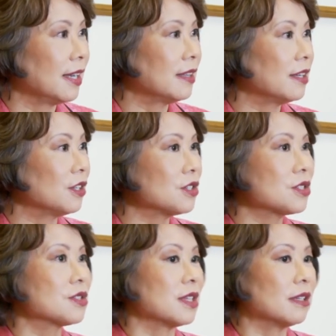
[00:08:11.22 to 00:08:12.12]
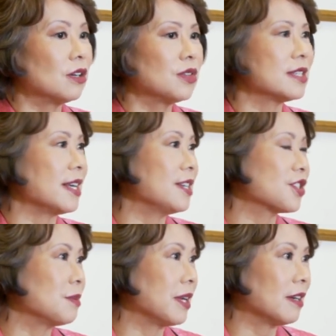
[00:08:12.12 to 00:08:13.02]
And they also said, oh, these
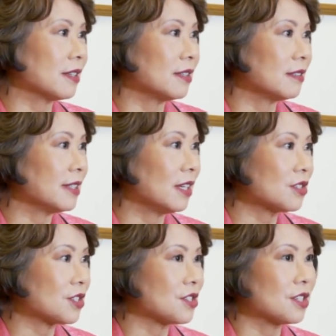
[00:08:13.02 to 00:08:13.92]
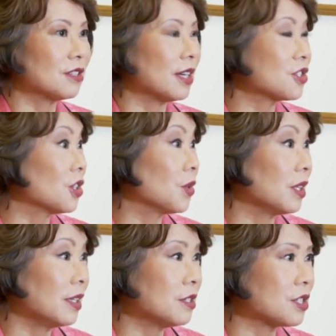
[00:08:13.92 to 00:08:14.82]
Asian American youngsters, they're not
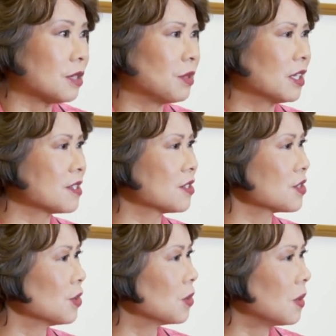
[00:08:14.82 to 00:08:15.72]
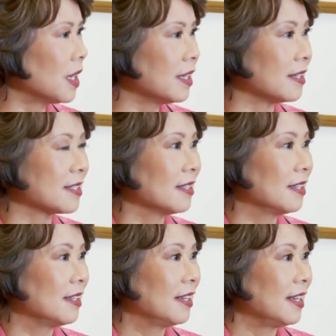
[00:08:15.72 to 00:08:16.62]
showing leadership because they're so quiet
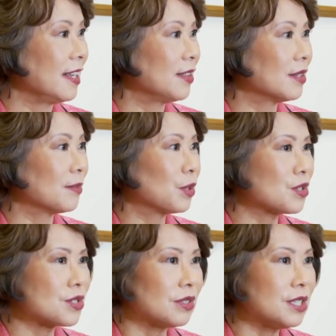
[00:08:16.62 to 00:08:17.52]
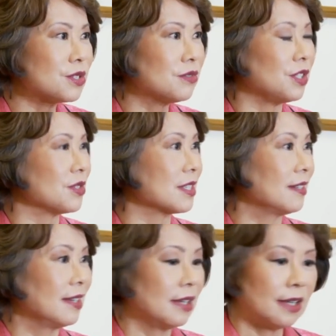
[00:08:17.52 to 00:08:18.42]
in the personal interviews.
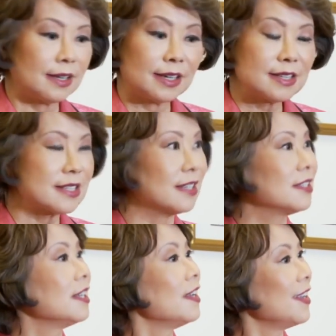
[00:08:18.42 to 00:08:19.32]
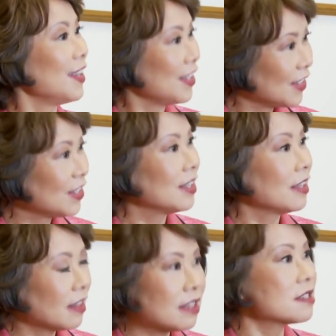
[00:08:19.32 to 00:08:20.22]
And I said,
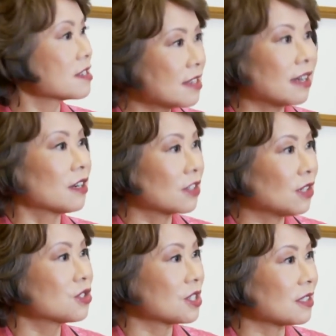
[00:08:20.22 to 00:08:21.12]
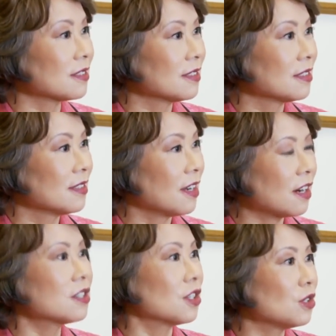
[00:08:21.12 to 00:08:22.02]
this is not our culture.
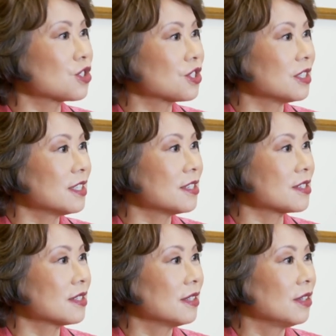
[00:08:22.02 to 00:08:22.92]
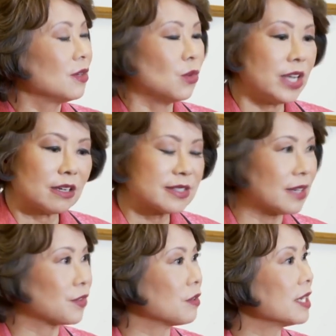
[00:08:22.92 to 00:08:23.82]
Our culture is we are
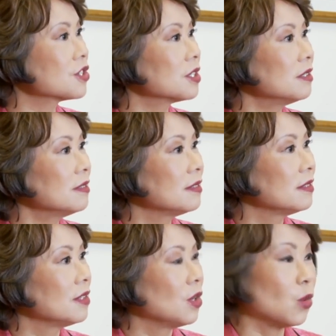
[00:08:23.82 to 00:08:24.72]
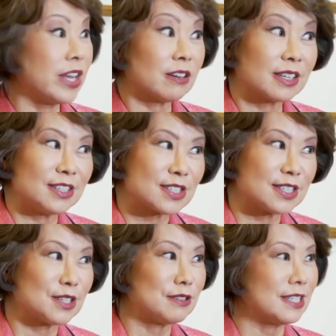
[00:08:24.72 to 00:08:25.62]
deferential, we are
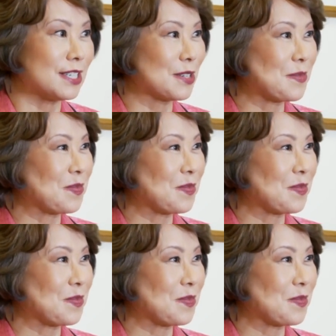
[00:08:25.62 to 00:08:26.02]
considerate,